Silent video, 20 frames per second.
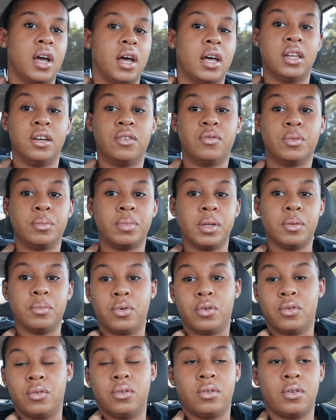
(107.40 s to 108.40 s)
I love when
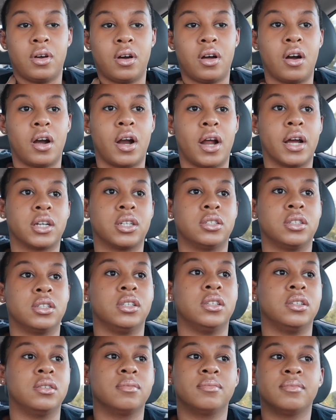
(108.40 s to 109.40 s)
people are
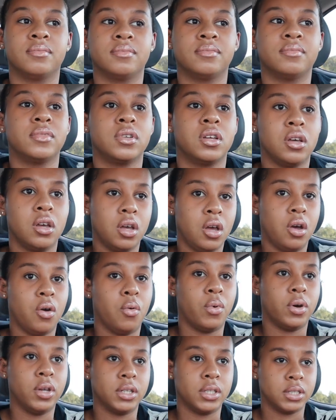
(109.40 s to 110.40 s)
actually
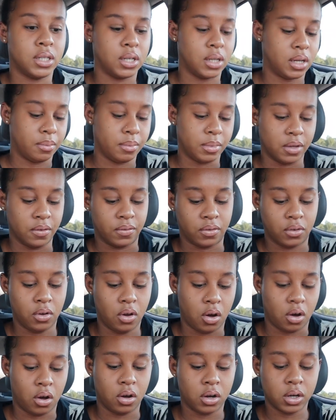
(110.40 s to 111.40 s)
willing to let me
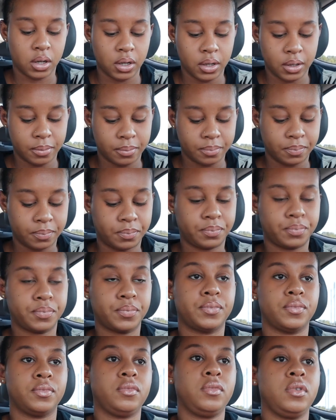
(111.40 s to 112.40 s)
vlog.
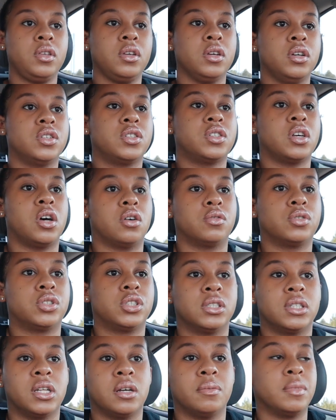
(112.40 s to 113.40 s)
So
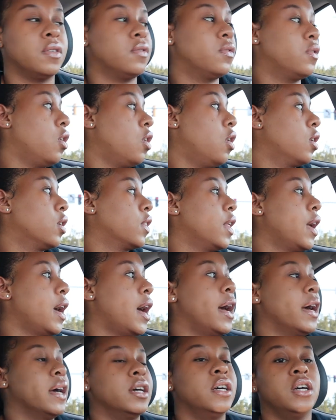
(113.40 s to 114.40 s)
she's letting me vlog
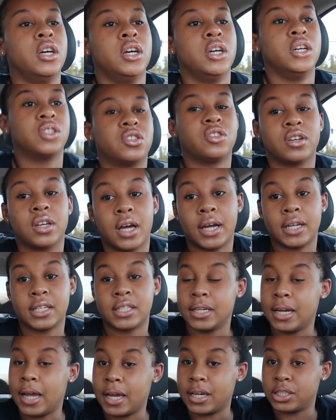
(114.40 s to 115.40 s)
that, so you
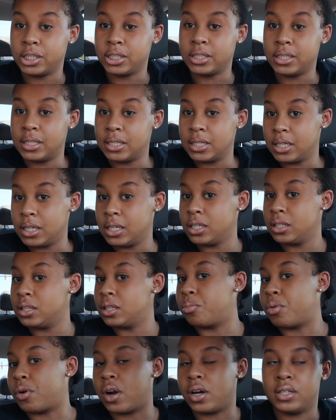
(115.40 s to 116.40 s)
guys can actually see
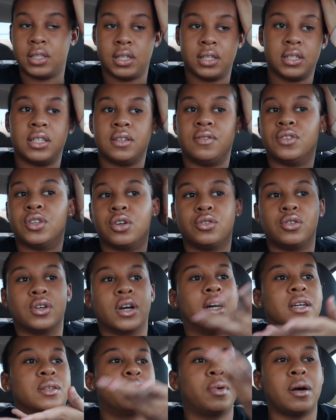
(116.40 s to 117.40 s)
the process, even though you
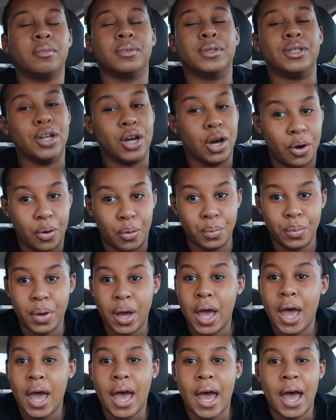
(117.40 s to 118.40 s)
guys probably know
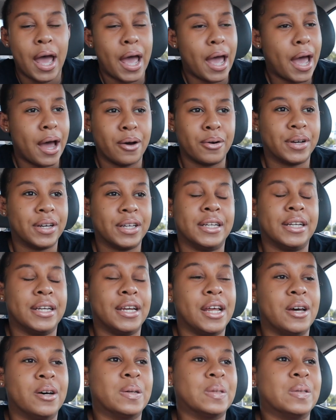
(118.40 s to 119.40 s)
how getting
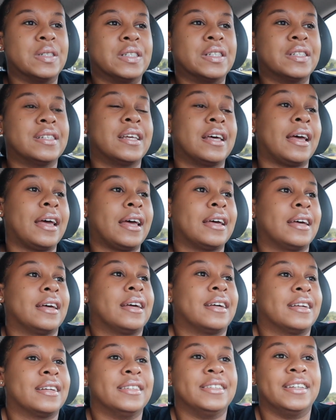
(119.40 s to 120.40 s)
nails
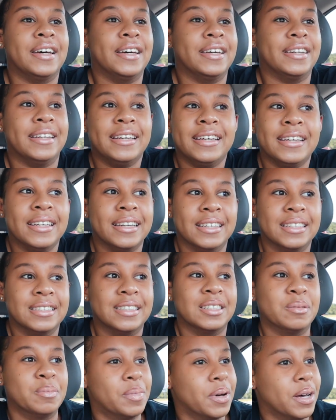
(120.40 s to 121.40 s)
done
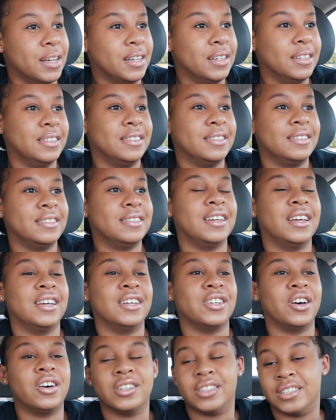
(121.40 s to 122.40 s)
is, but
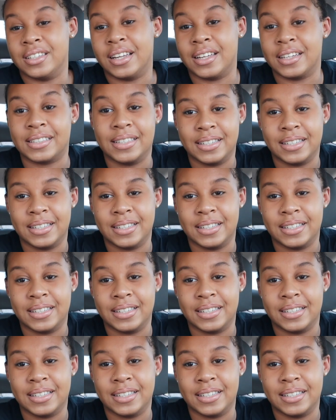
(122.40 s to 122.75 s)
y'all just like